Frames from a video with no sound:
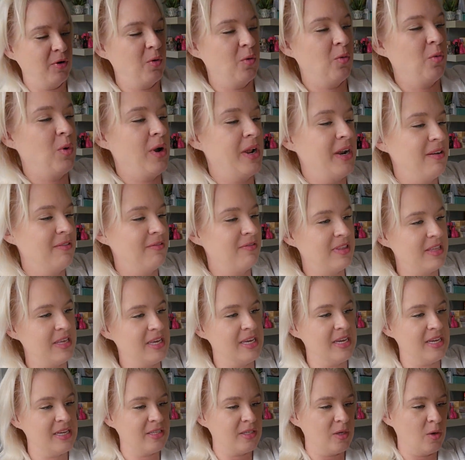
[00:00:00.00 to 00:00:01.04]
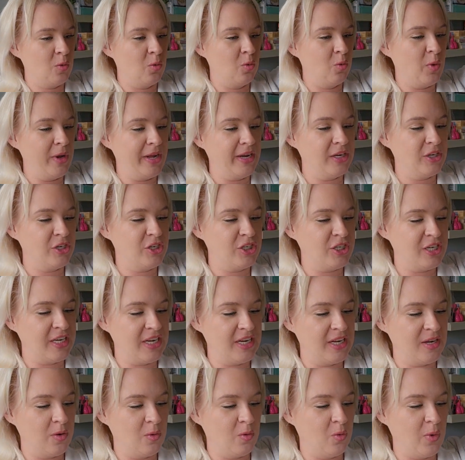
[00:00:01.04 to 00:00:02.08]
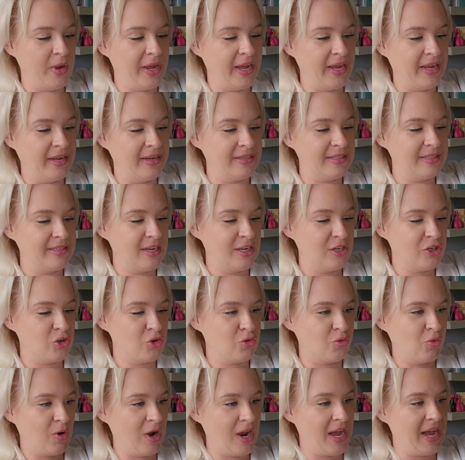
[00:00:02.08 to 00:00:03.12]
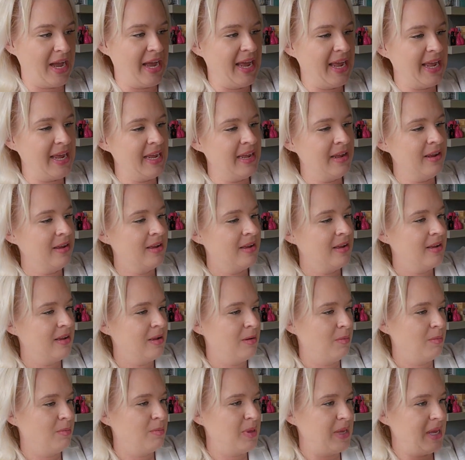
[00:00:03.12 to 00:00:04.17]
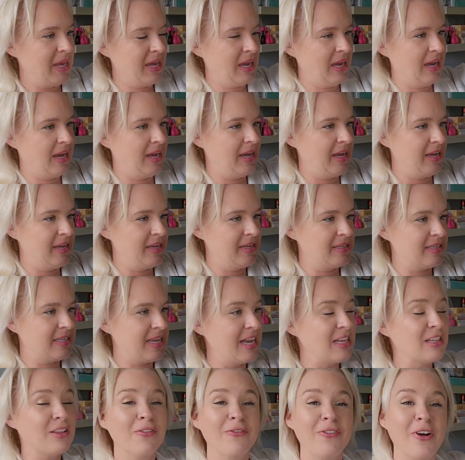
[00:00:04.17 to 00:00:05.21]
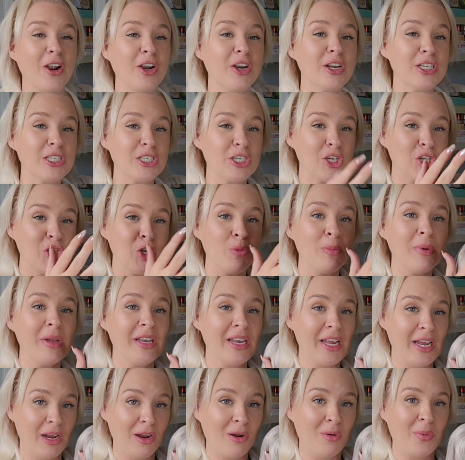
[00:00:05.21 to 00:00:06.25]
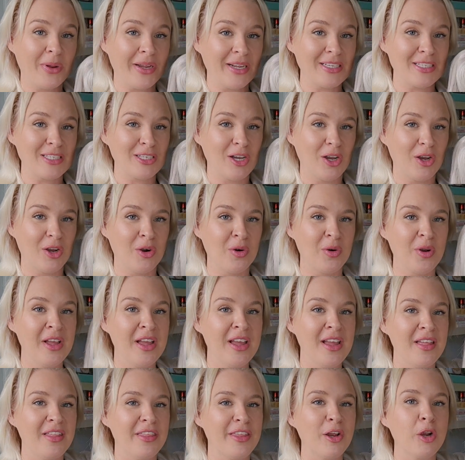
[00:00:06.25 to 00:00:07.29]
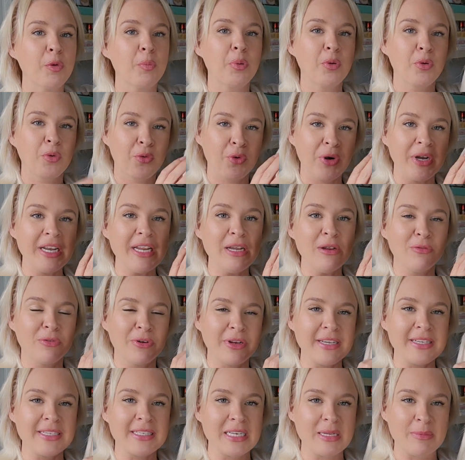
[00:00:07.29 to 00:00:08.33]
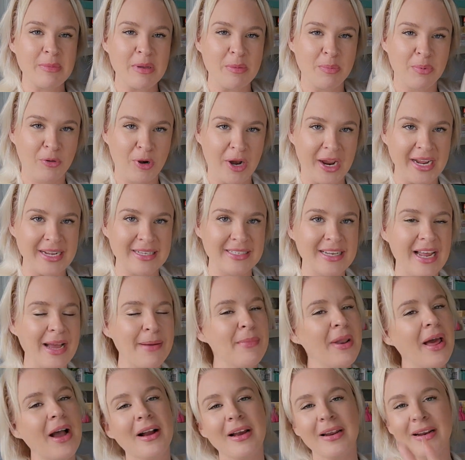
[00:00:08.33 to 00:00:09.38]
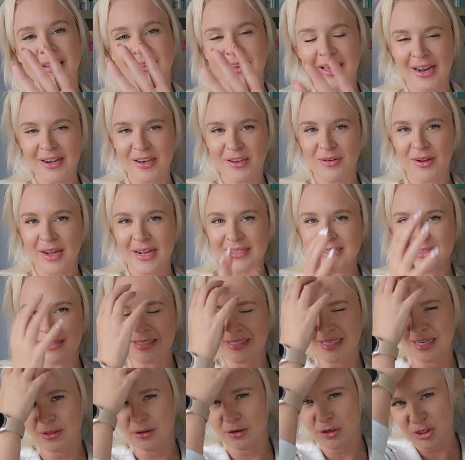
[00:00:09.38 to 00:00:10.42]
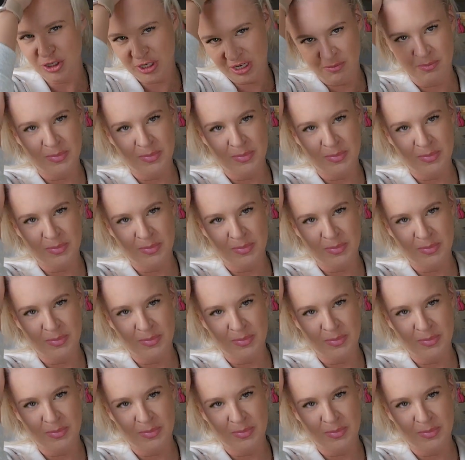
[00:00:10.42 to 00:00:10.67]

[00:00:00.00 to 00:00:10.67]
one of these Wigshe wigs a try because as far as human hair wigs go, they're pretty reasonably priced. I'm not gonna lie to you guys and say they're cheap